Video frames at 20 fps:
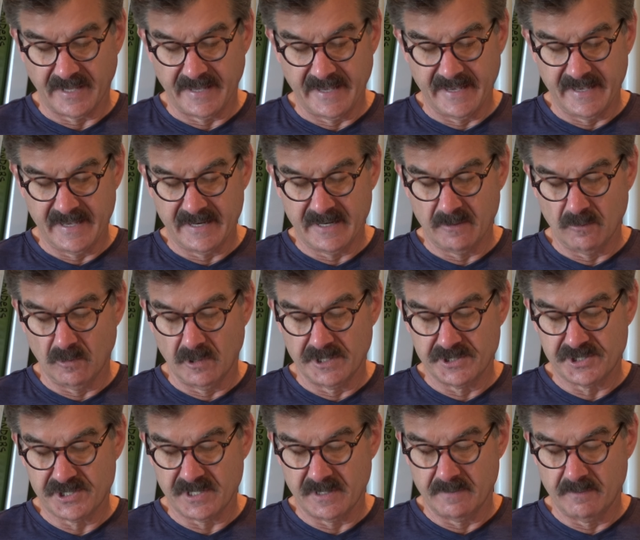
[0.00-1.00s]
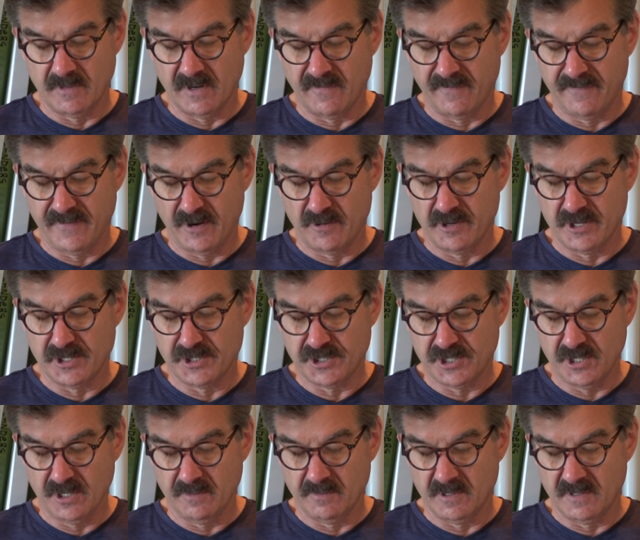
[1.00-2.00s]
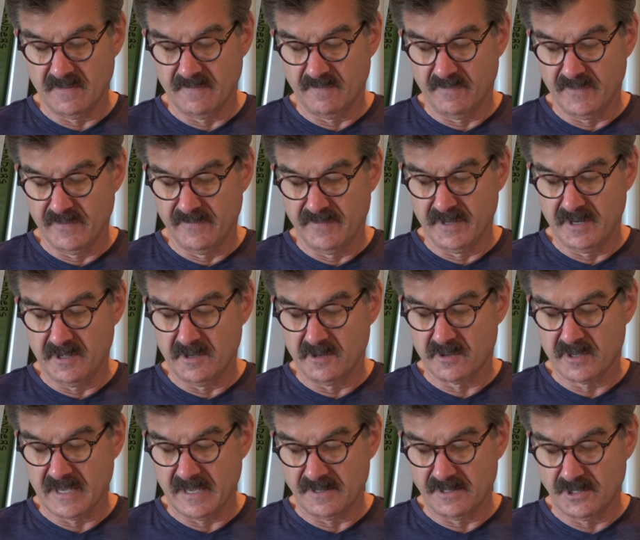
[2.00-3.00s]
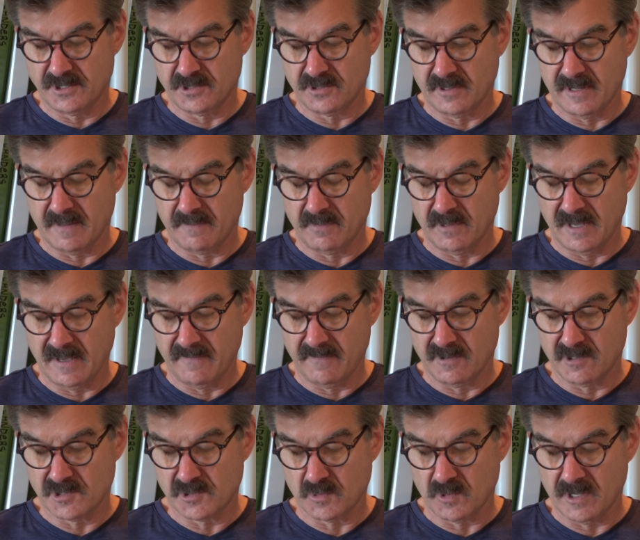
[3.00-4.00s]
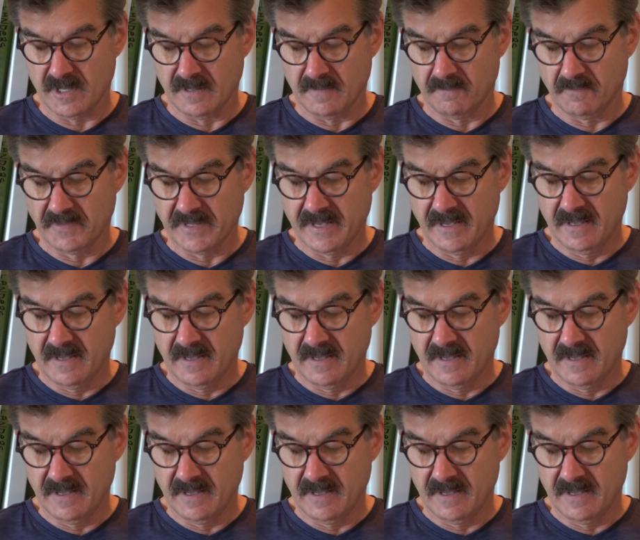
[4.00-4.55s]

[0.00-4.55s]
and it was some nefarious human, video can deter that behavior as well.